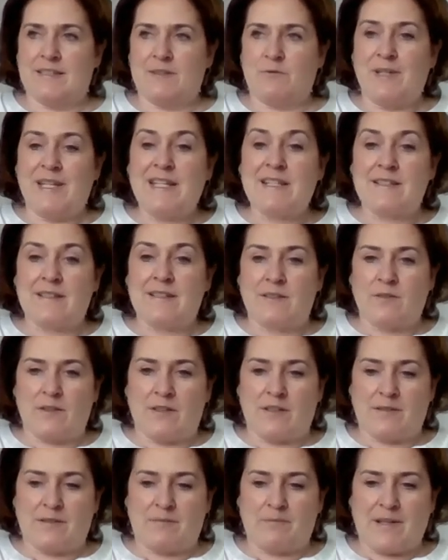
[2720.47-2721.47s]
reason
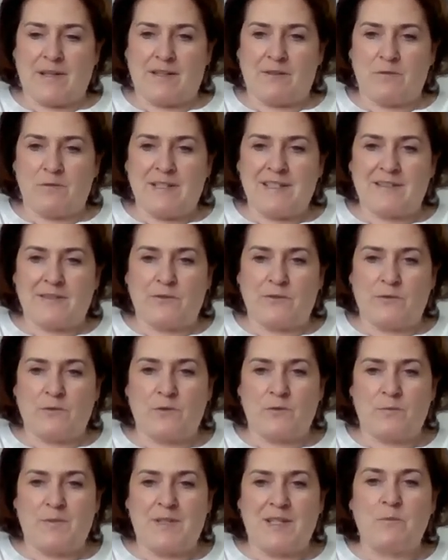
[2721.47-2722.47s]
or a better reason
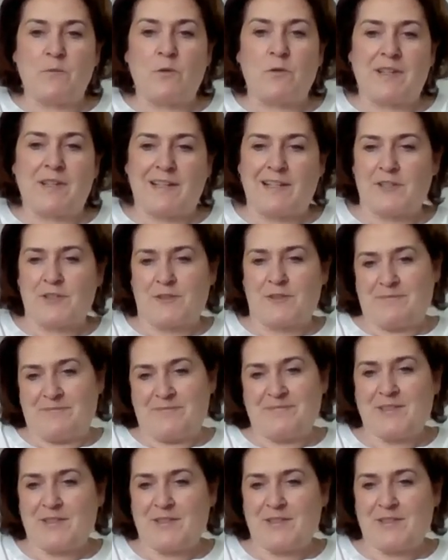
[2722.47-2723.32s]
to speak more English.